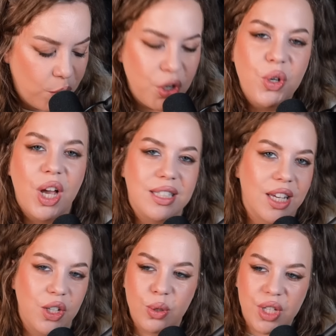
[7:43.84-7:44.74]
what do you guys
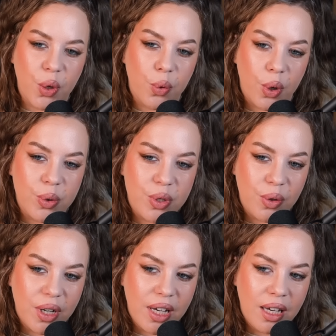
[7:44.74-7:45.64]
say? Do you say
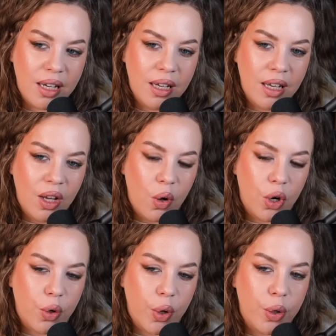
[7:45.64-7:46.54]
grocery
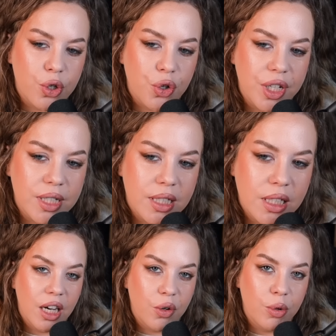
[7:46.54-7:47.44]
or
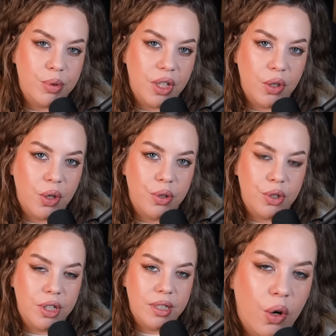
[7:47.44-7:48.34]
groceries. I grew up saying
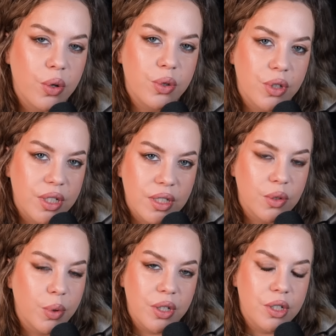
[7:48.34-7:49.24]
groceries. Groceries
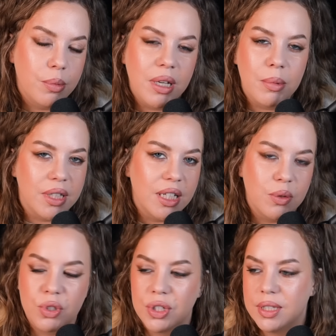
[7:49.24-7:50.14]
is weird to me, but that's what she